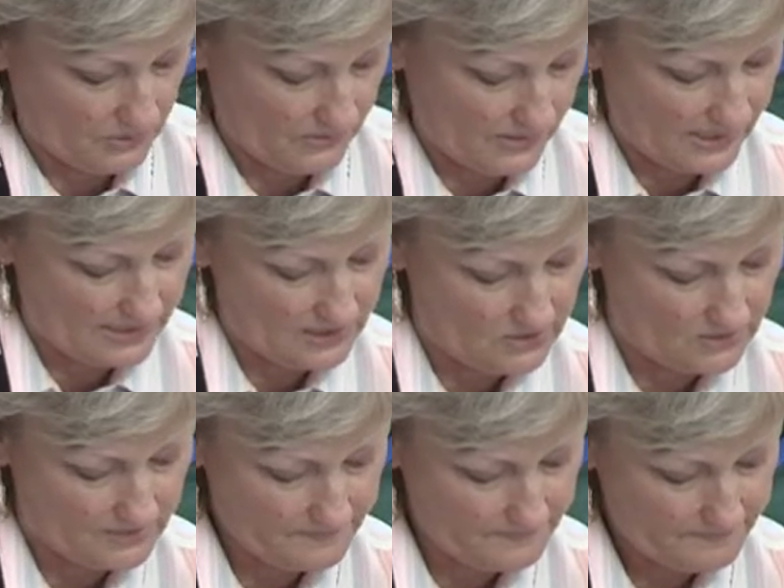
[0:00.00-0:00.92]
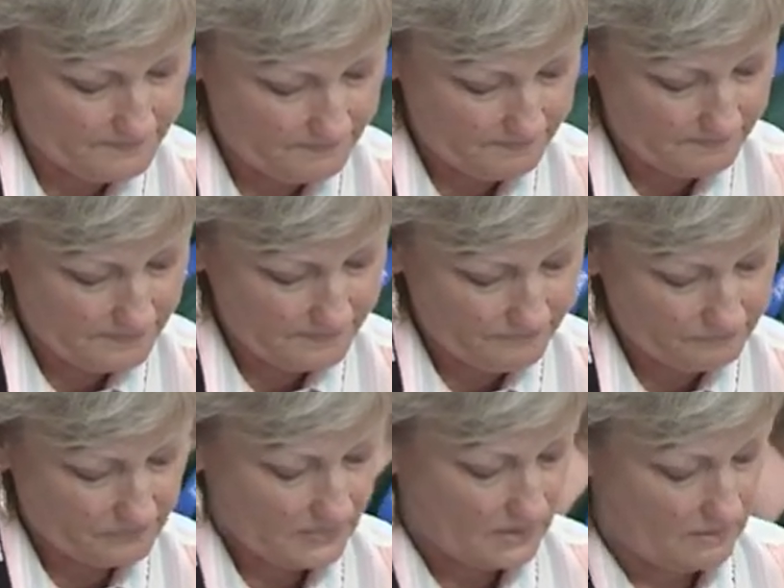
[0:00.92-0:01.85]
the top because
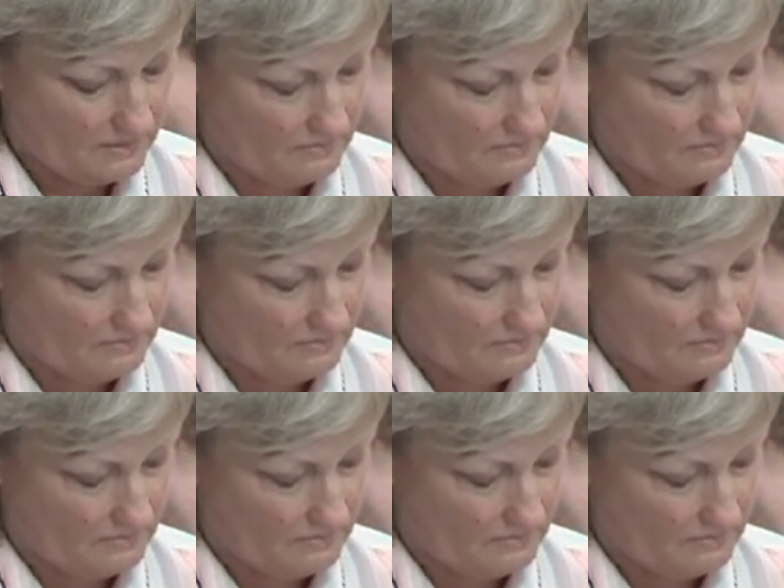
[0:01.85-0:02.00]
if someone's